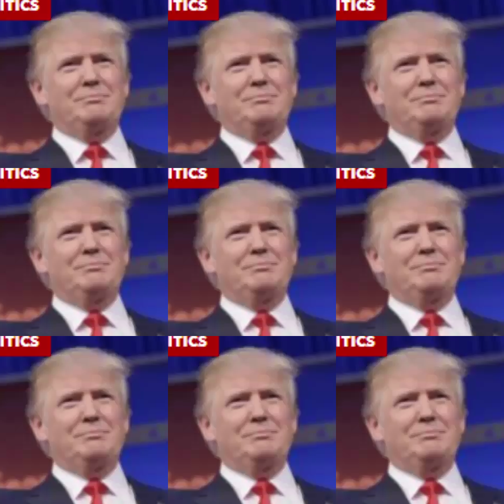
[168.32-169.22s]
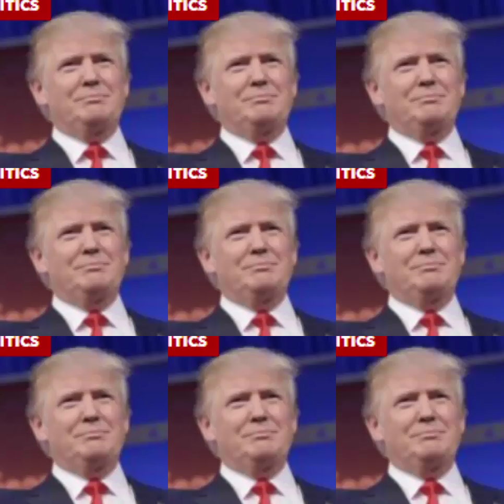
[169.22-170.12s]

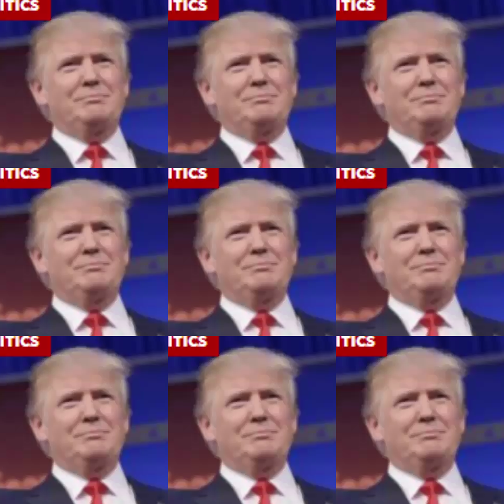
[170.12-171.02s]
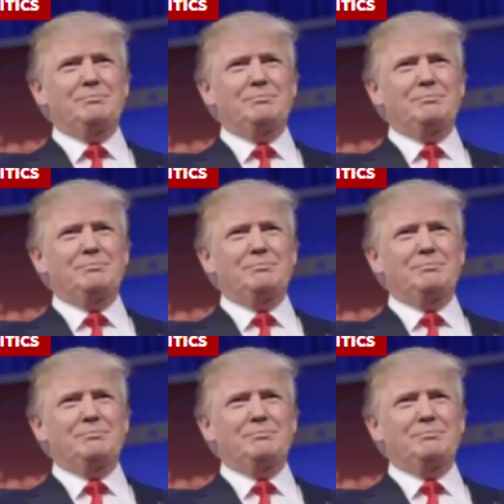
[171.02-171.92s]

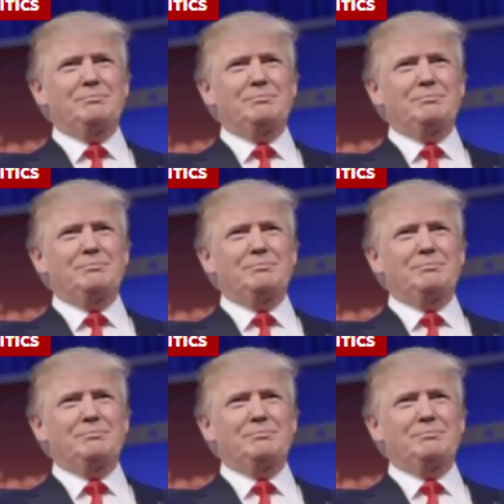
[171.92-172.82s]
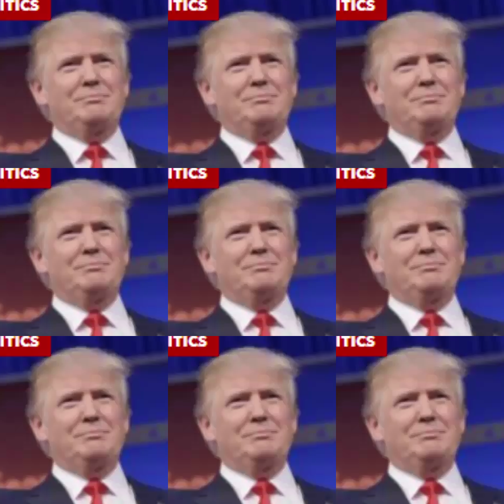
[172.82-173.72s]

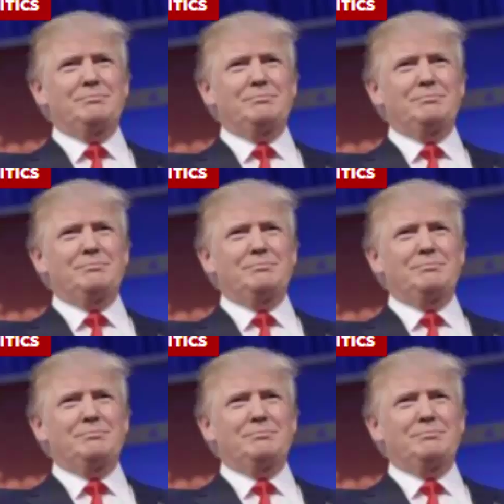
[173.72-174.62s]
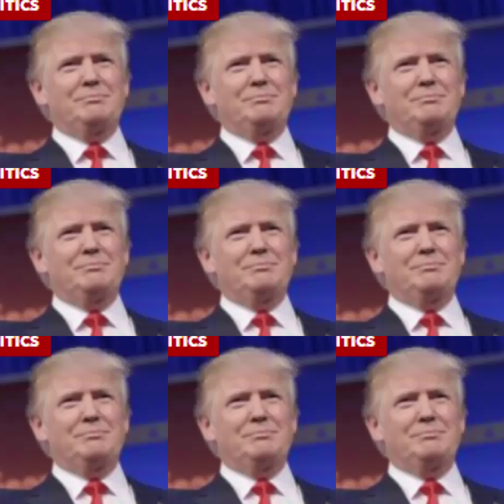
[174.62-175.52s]

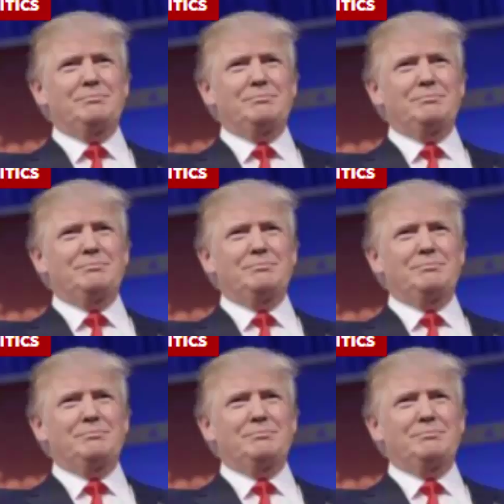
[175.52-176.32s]
(no lip movement)